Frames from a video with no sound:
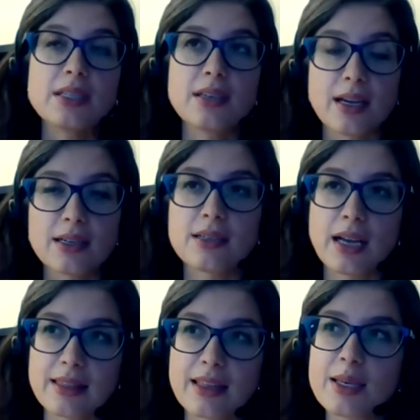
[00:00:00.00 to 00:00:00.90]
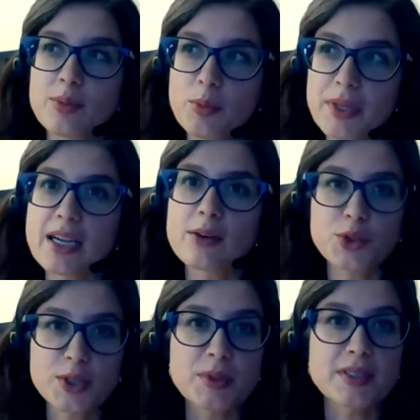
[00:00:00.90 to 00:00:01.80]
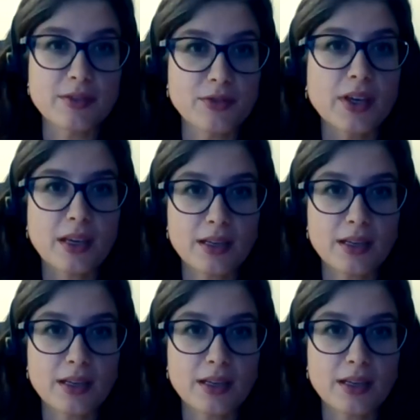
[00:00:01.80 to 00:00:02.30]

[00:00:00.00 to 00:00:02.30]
be, I think it will be country specific,